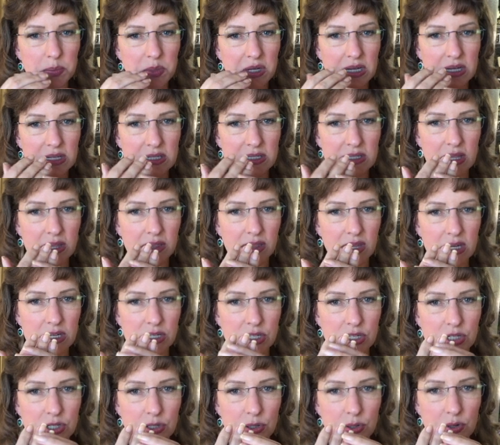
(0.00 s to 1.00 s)
because then they
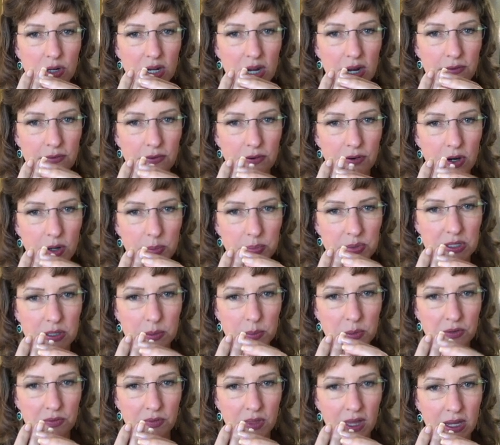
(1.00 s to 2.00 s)
do cover up
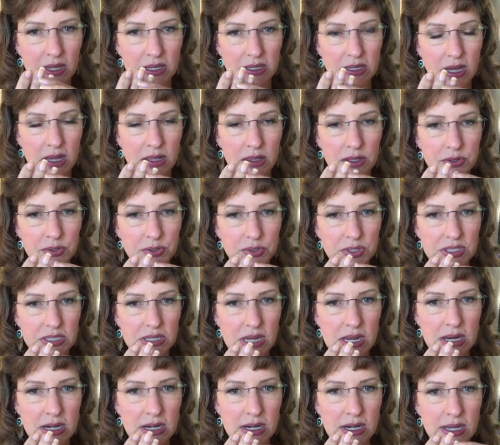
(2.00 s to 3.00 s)
some of that yellow
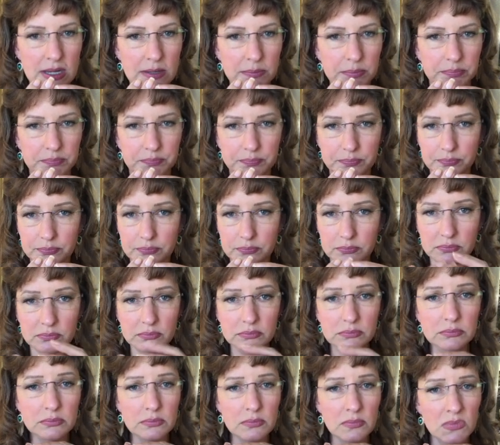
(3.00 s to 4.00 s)
staining.
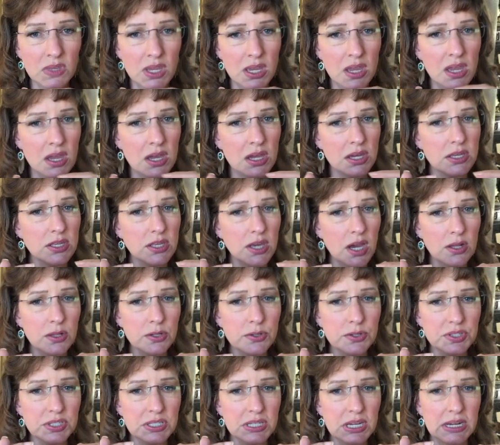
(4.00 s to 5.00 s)

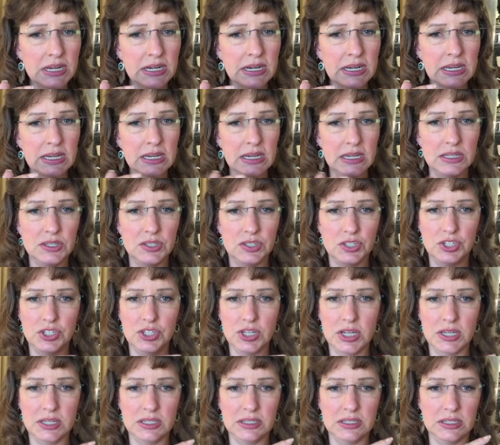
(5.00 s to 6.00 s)
Yellow staining is
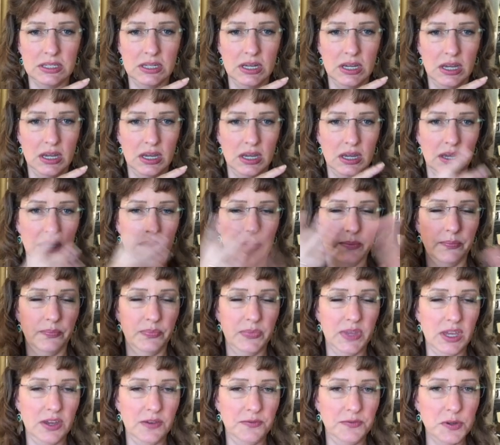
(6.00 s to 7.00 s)
just,
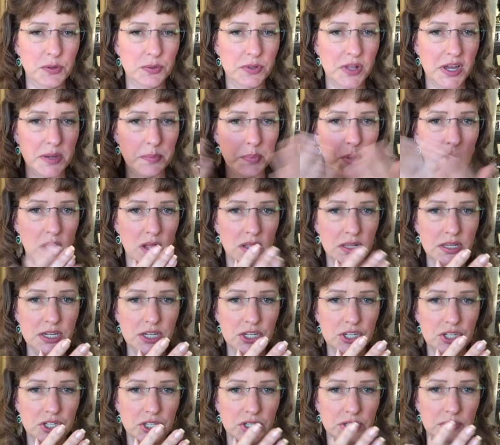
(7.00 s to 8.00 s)
if you like
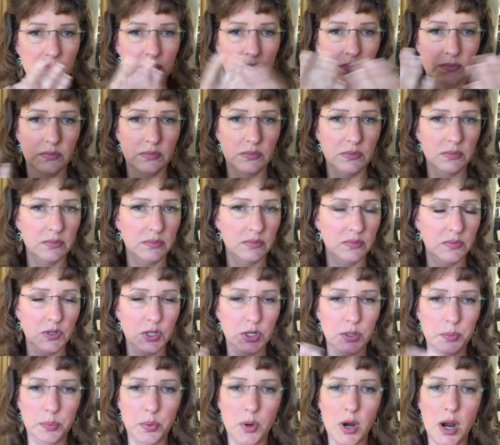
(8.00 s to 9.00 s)
polish,
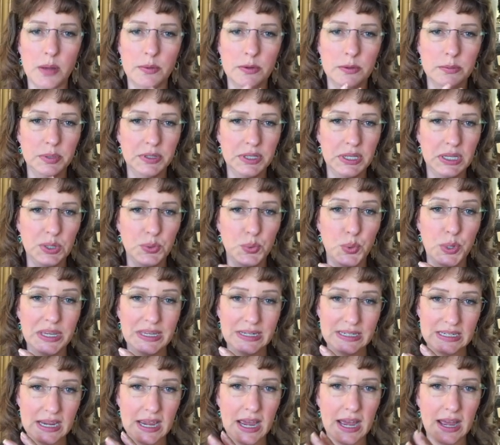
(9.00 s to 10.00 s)
you're probably
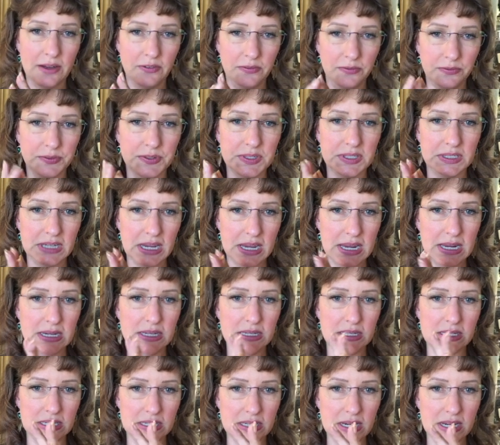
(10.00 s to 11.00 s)
going to have
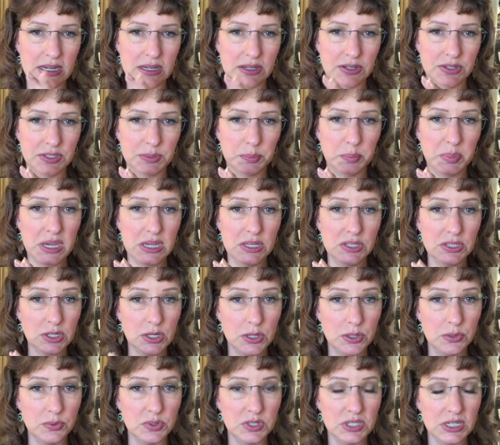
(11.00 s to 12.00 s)
stained nails. Base
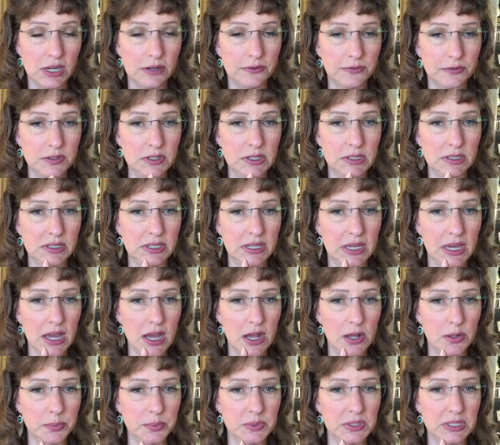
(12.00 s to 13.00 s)
coat definitely
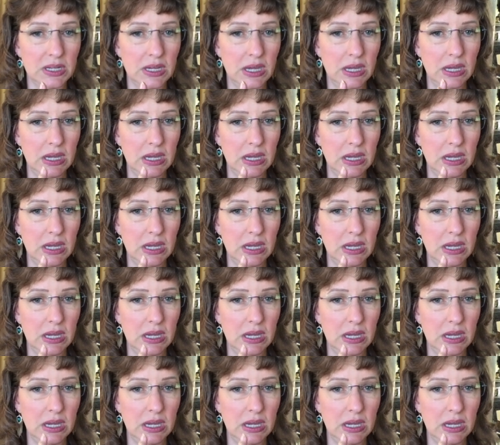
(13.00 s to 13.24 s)
helps